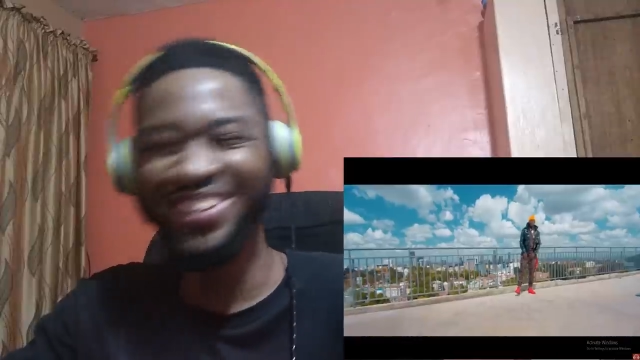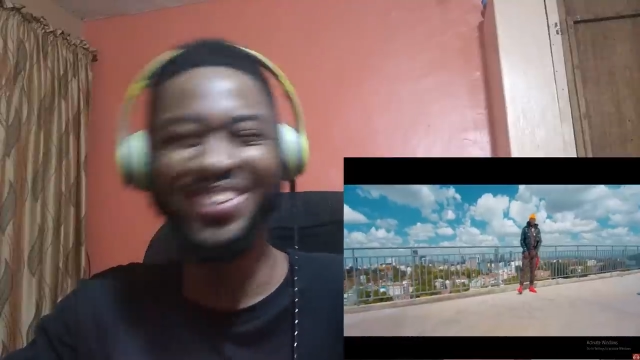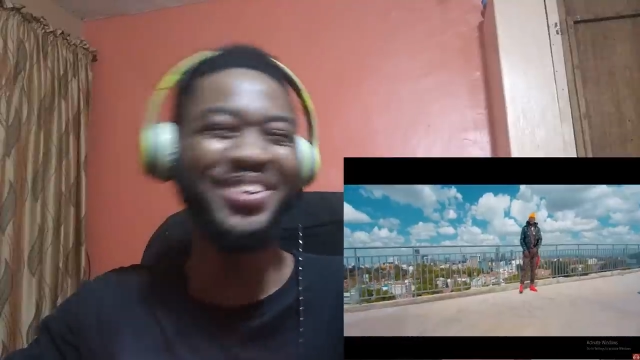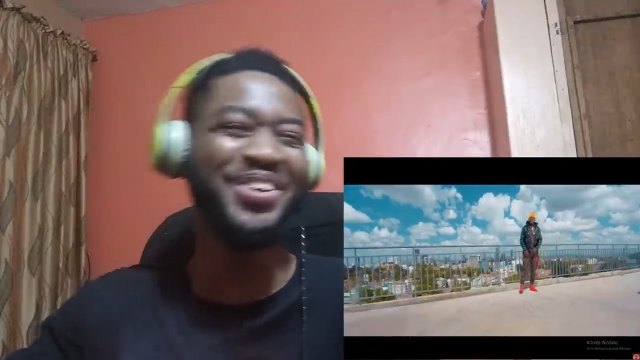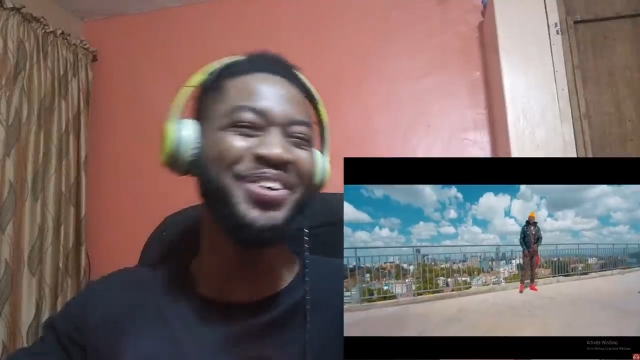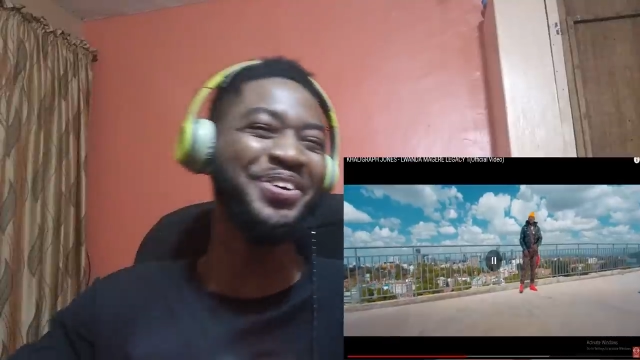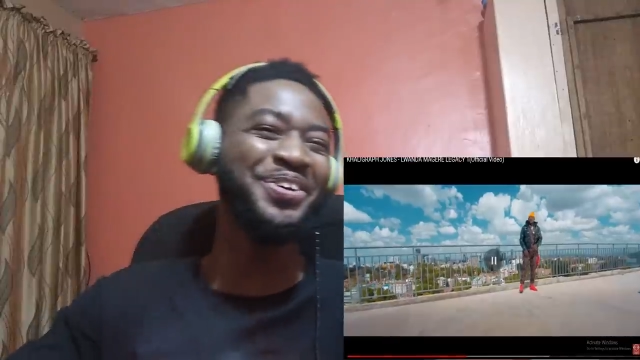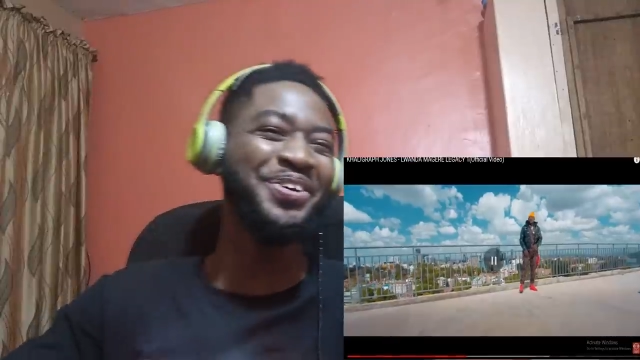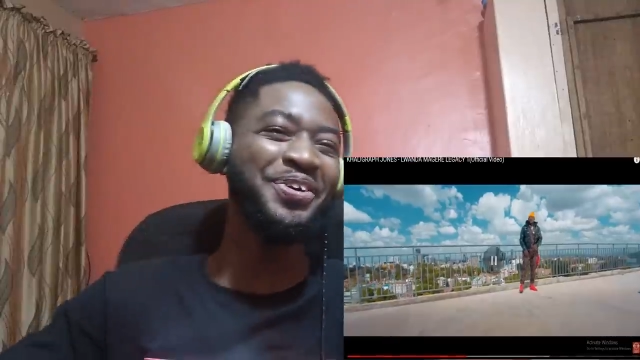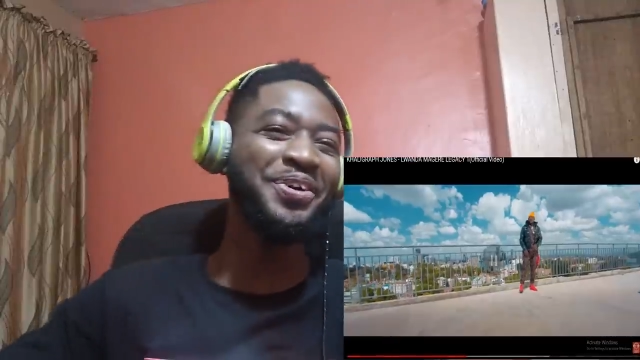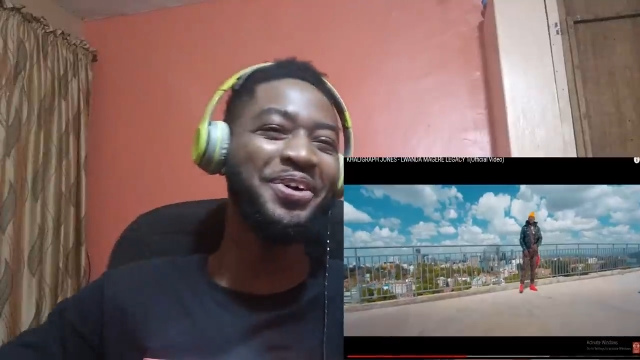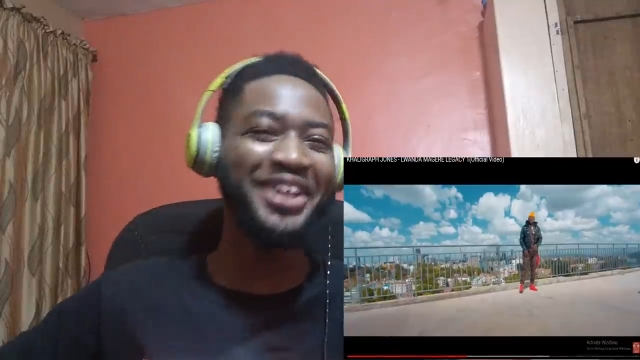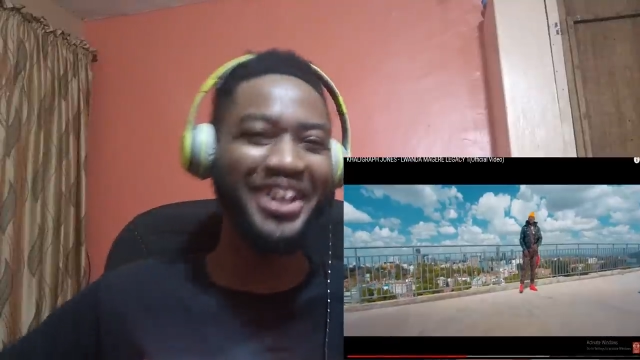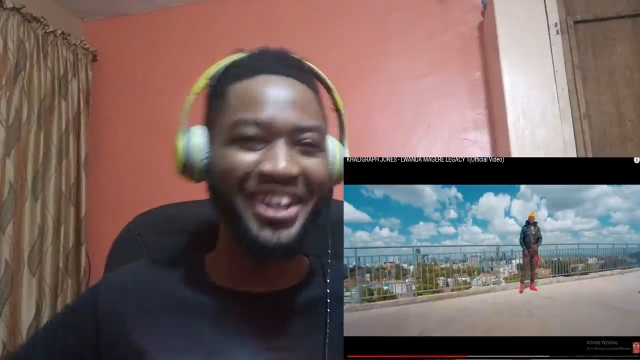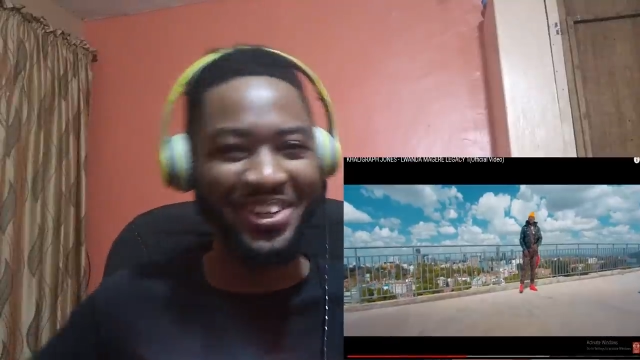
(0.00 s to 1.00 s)

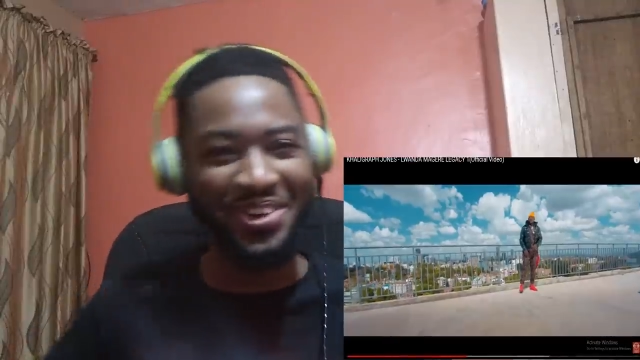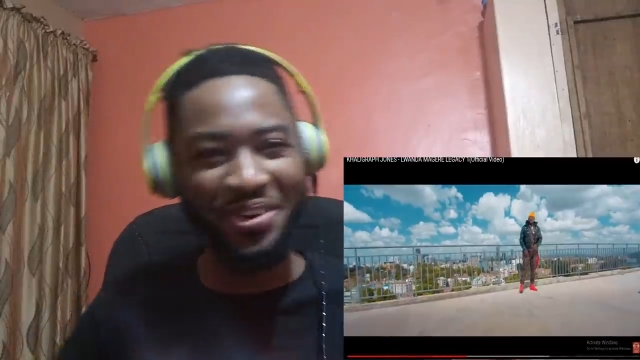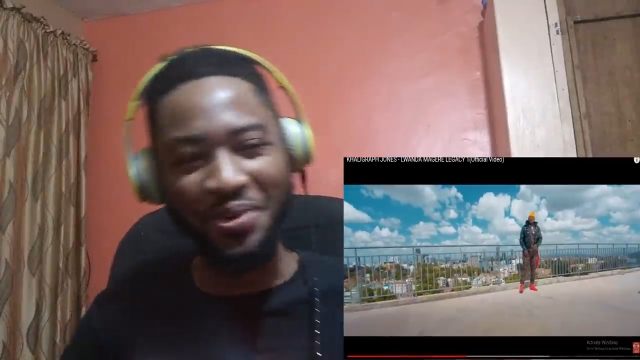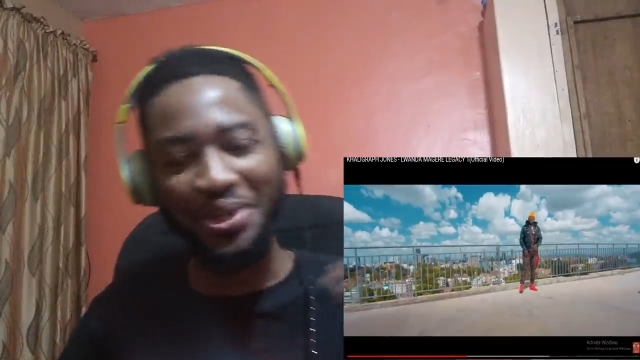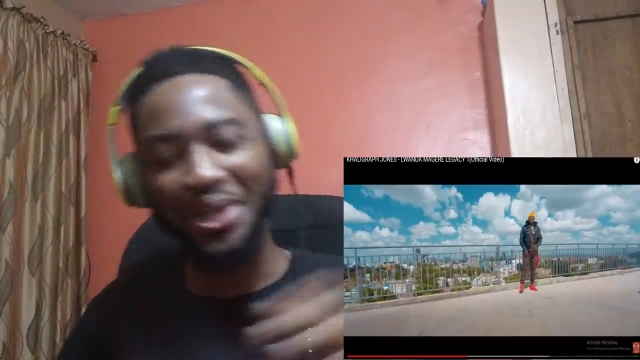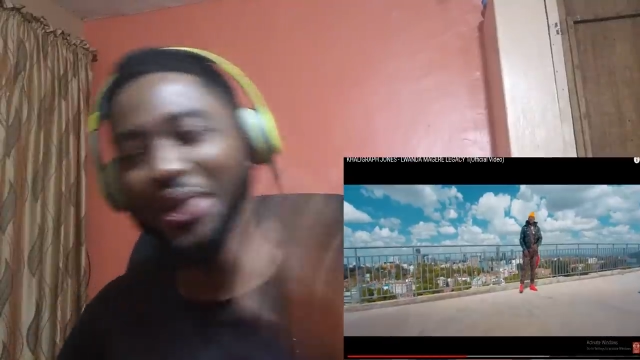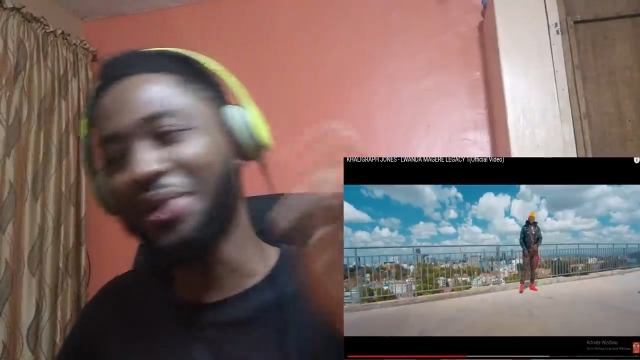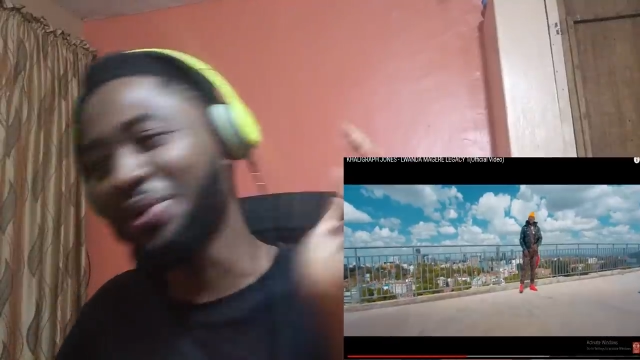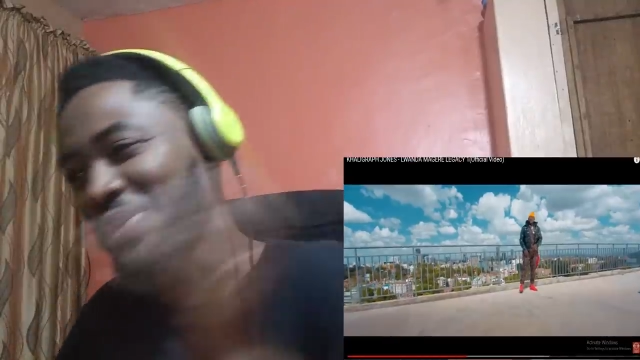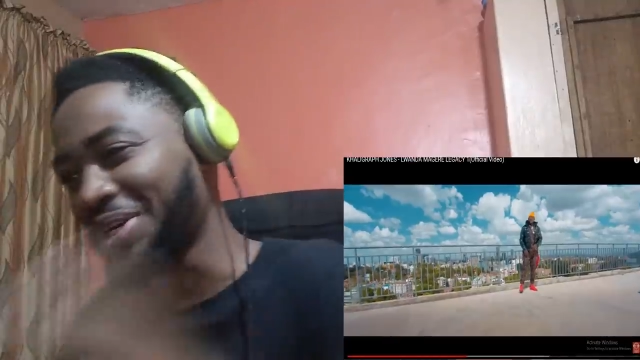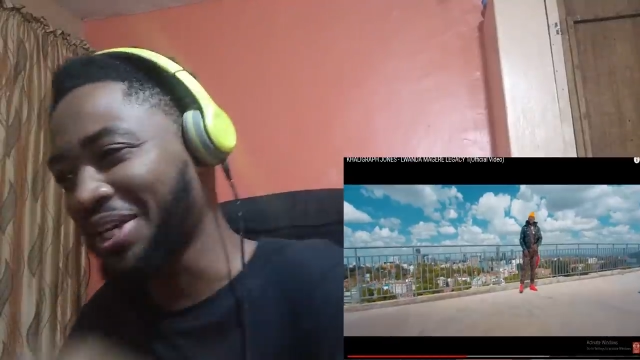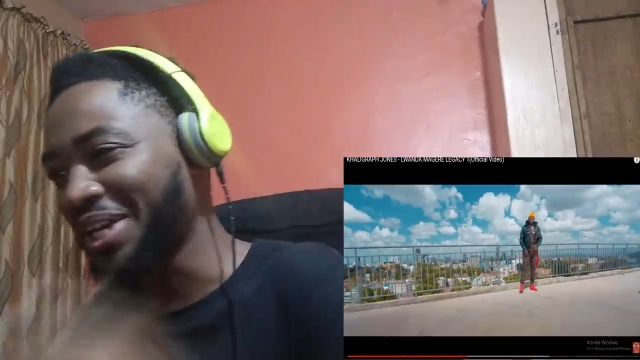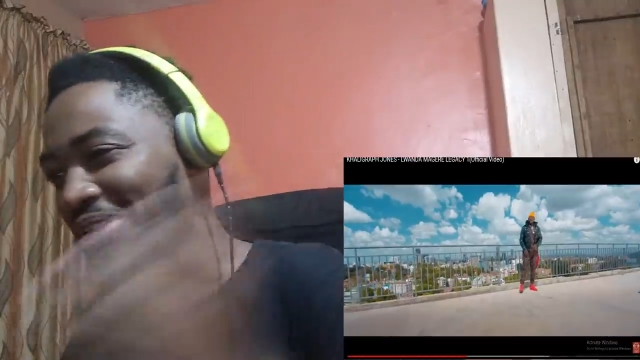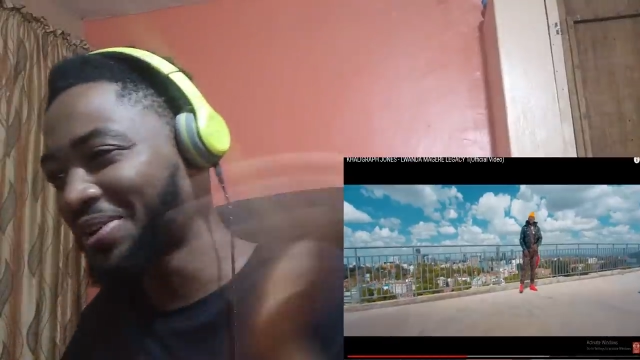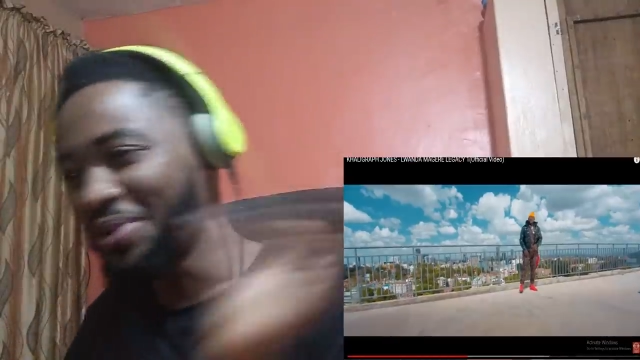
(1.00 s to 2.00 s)
Oh, okay, okay,
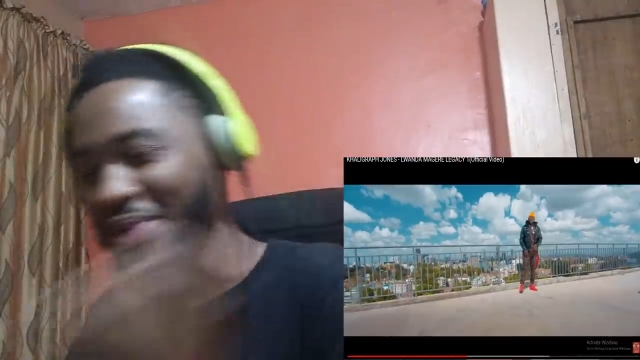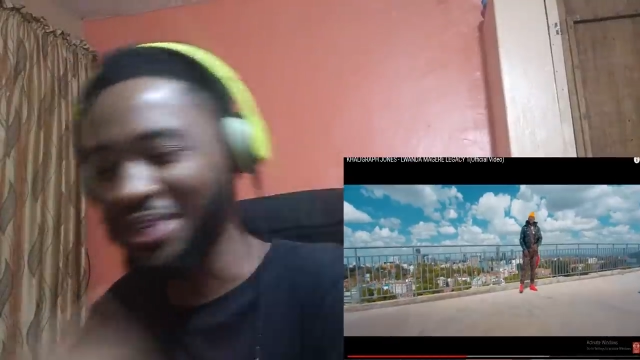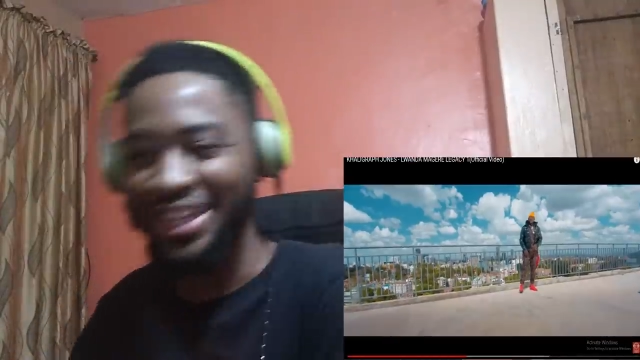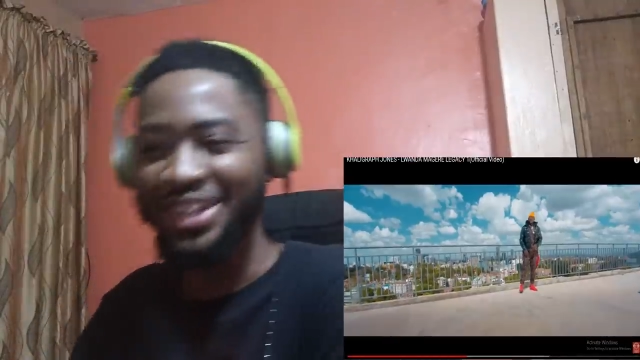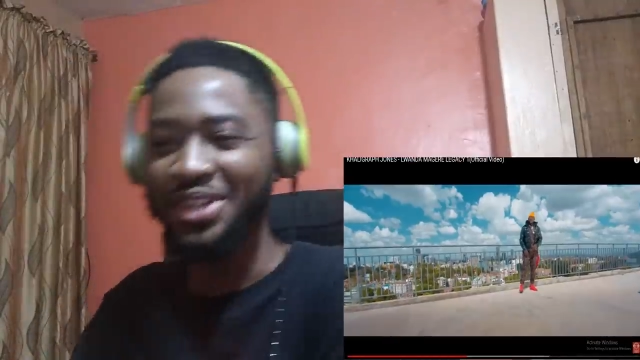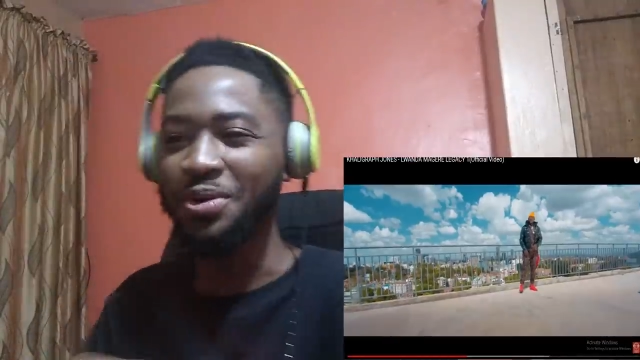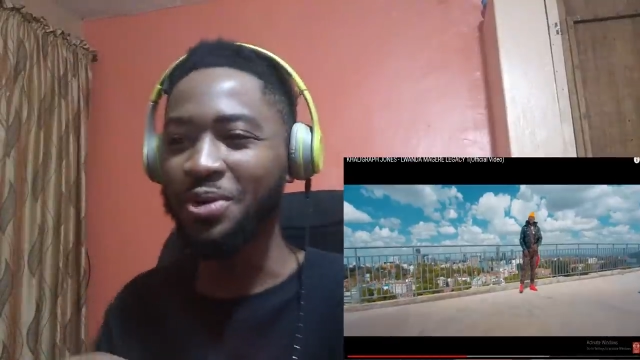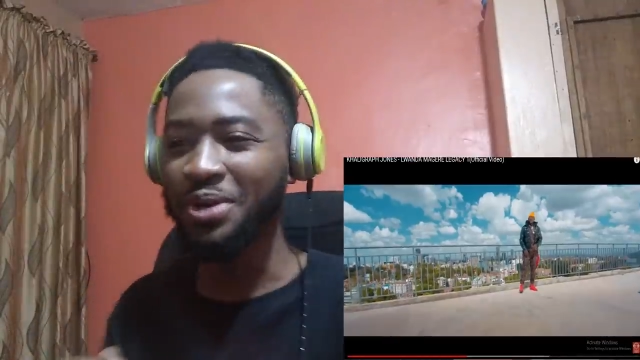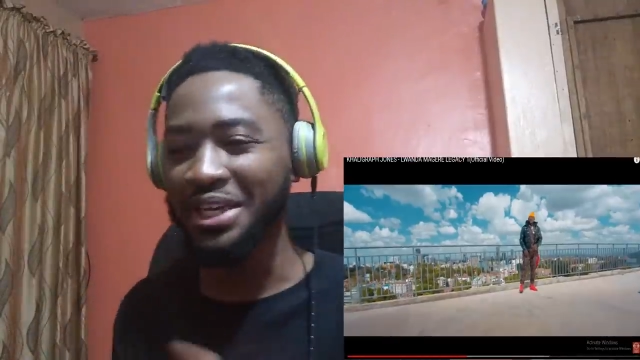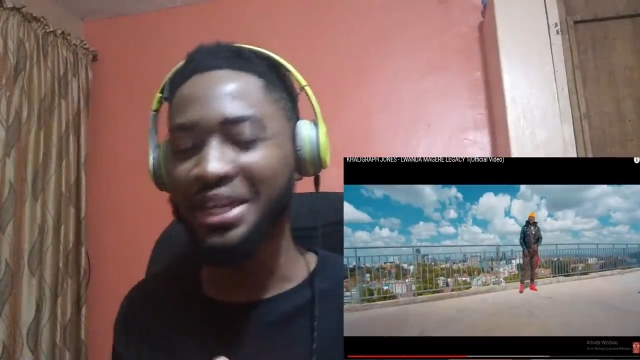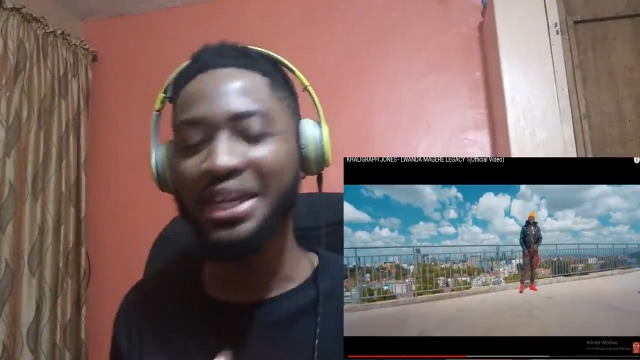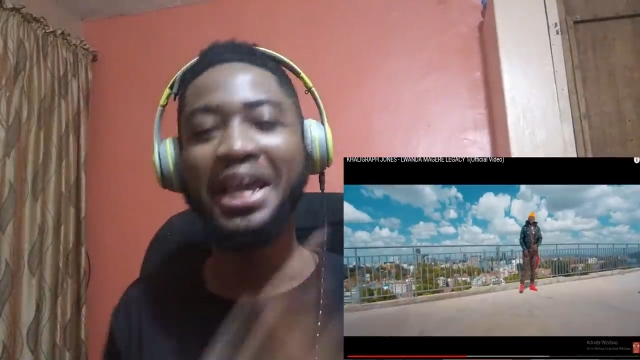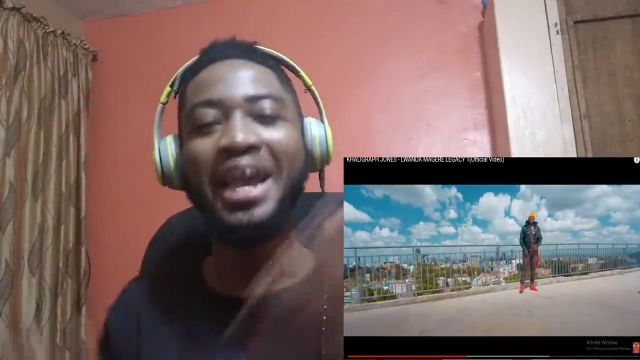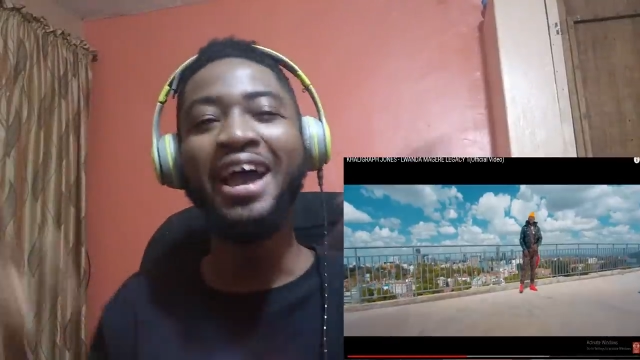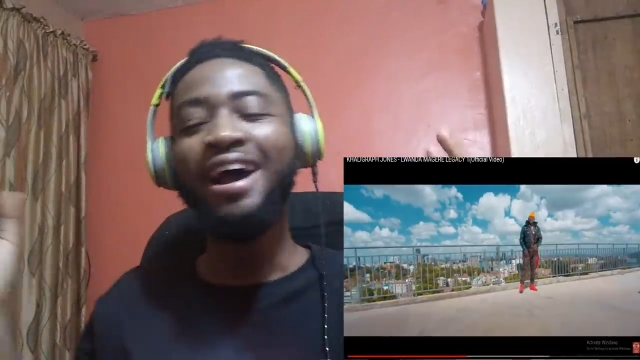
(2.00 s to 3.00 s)
okay, okay,
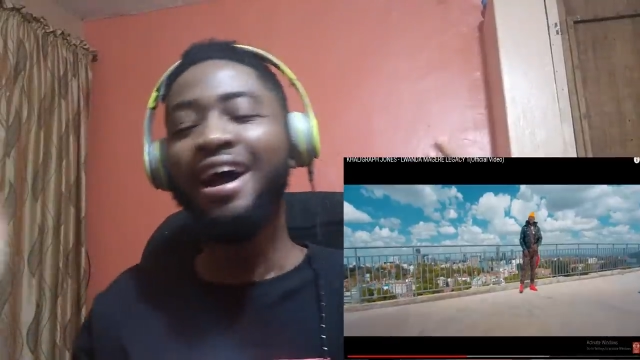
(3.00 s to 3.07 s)
okay.